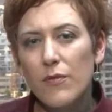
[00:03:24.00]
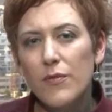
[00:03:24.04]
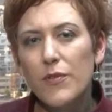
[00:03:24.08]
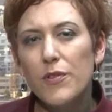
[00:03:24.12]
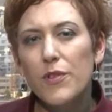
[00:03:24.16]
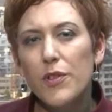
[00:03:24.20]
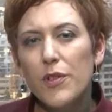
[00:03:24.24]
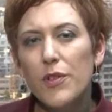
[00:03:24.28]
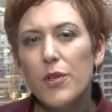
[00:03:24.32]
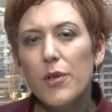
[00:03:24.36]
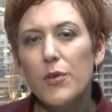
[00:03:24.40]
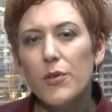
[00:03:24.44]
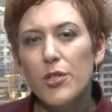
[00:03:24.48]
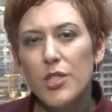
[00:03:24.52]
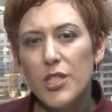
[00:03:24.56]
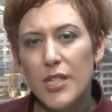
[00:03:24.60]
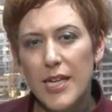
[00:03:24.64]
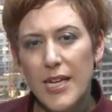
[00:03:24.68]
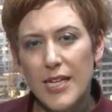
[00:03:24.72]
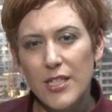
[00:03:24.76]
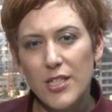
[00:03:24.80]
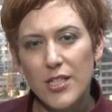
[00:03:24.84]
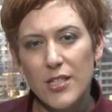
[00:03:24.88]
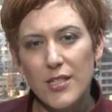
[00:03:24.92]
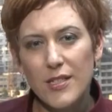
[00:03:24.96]
of
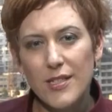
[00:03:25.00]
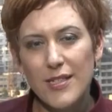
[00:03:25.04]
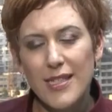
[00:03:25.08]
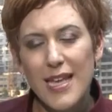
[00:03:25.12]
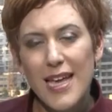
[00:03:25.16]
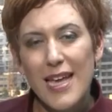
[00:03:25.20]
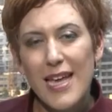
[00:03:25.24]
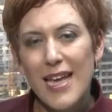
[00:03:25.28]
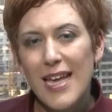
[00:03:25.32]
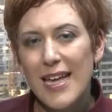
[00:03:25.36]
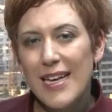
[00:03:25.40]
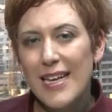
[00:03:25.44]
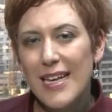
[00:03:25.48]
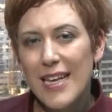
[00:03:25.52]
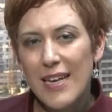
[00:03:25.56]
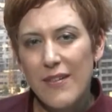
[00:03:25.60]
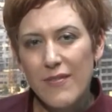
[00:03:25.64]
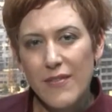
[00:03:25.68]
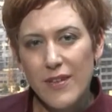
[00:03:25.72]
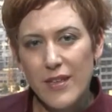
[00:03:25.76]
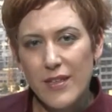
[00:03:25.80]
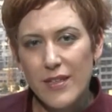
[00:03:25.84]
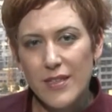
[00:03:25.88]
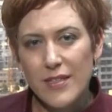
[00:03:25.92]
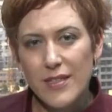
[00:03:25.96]
negotiation.
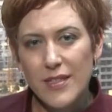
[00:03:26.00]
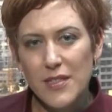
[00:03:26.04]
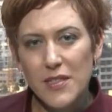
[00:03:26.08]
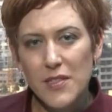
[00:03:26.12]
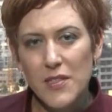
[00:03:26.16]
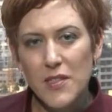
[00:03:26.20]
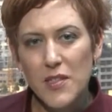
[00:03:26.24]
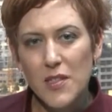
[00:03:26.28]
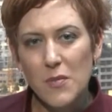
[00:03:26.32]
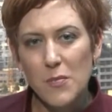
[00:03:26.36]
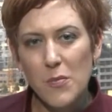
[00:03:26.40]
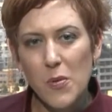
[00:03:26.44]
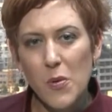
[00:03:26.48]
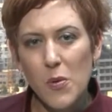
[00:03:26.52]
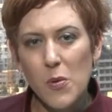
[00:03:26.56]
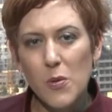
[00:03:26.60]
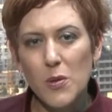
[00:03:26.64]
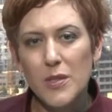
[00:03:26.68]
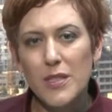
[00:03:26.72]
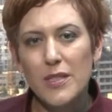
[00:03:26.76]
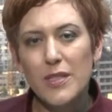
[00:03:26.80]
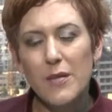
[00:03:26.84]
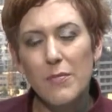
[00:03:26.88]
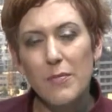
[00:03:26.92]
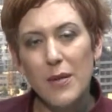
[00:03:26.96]
Never did it
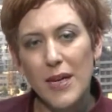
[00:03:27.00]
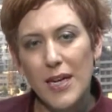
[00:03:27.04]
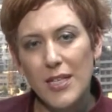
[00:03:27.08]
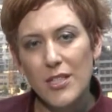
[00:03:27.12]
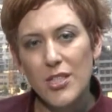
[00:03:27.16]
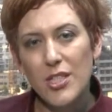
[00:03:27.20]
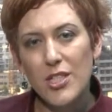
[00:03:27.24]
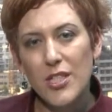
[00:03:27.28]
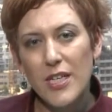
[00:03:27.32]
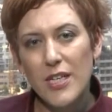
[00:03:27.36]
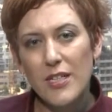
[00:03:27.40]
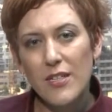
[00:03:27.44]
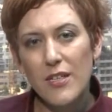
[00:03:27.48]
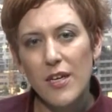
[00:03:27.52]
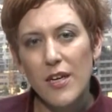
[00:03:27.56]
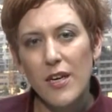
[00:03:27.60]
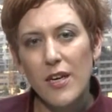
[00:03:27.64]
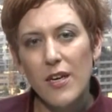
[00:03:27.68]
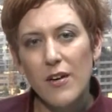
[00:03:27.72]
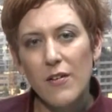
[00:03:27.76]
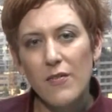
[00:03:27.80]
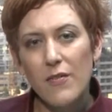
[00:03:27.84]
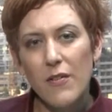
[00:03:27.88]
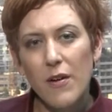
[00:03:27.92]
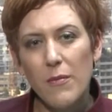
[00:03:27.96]
support the bloodshed
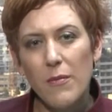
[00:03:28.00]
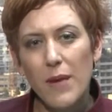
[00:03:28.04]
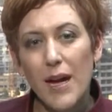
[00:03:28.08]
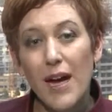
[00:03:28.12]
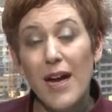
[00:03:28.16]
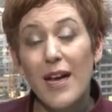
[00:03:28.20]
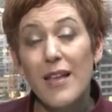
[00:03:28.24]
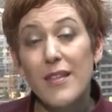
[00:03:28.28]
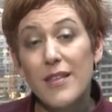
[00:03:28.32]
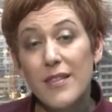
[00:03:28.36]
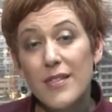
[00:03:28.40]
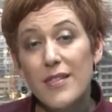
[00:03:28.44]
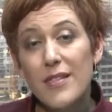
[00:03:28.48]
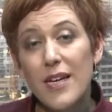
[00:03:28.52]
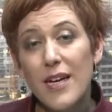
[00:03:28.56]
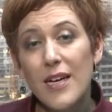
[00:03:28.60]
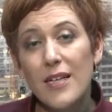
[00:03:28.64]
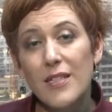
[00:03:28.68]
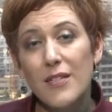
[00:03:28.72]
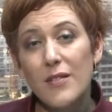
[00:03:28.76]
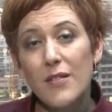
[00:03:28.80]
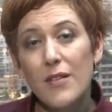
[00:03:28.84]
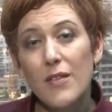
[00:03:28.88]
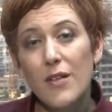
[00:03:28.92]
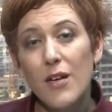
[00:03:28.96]
from either
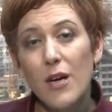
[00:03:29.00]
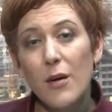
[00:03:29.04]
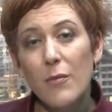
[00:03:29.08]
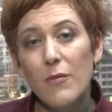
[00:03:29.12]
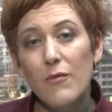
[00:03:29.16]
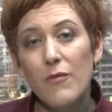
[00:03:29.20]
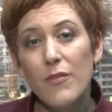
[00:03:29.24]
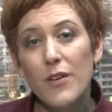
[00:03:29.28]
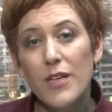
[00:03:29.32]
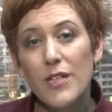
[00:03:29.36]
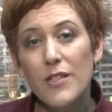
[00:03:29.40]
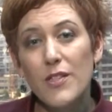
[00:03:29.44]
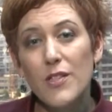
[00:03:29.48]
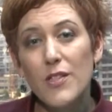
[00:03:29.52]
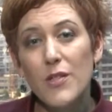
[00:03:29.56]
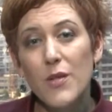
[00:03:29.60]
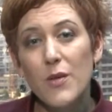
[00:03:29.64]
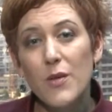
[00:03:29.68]
side of the conflict.